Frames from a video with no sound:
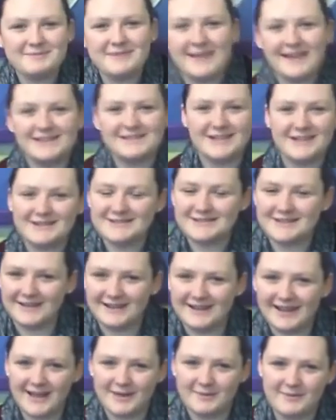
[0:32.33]
I'm Kate
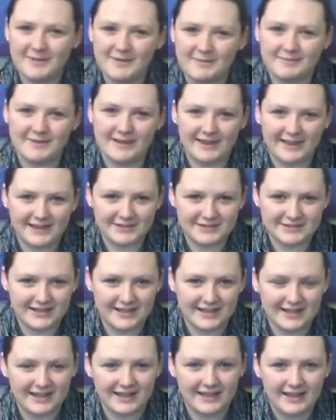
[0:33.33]
Charlson. I'm in my last
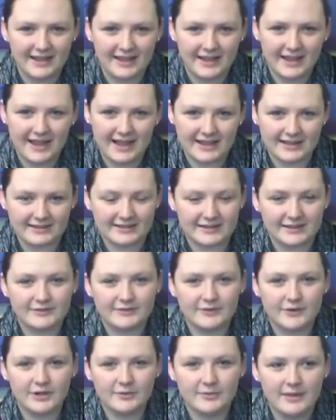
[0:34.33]
year at
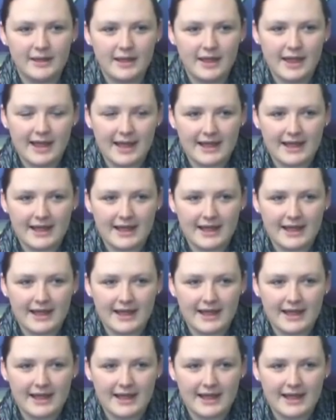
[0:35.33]
sixth form.